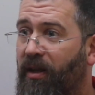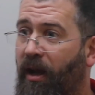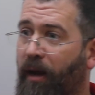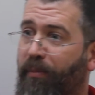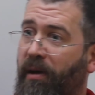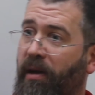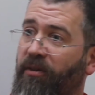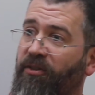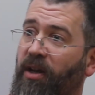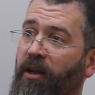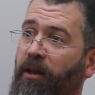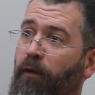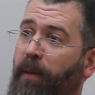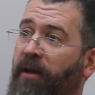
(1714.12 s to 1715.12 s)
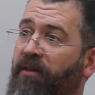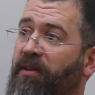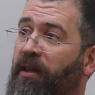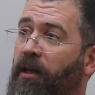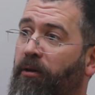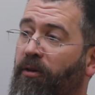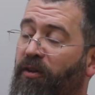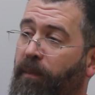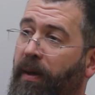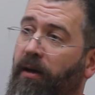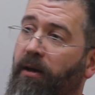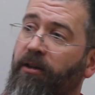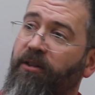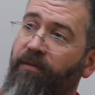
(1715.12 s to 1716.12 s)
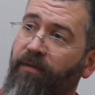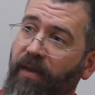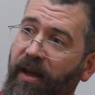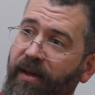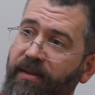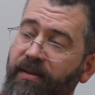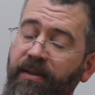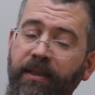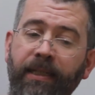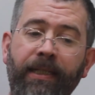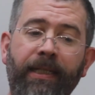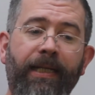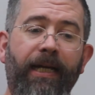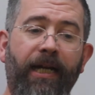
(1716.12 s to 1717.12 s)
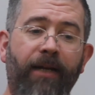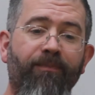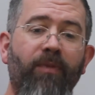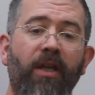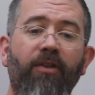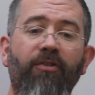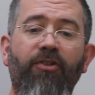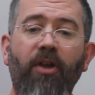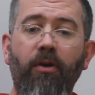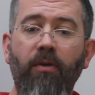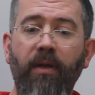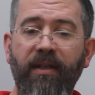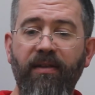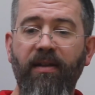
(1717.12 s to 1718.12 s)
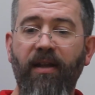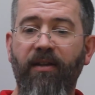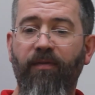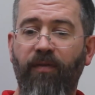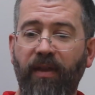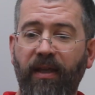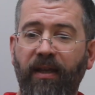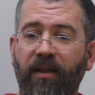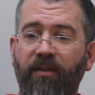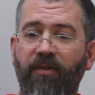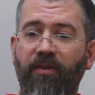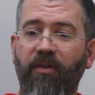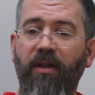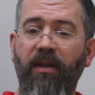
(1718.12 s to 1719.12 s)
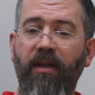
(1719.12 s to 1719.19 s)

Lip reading: the library I was telling you about earlier is a part of that. So Internet of Things,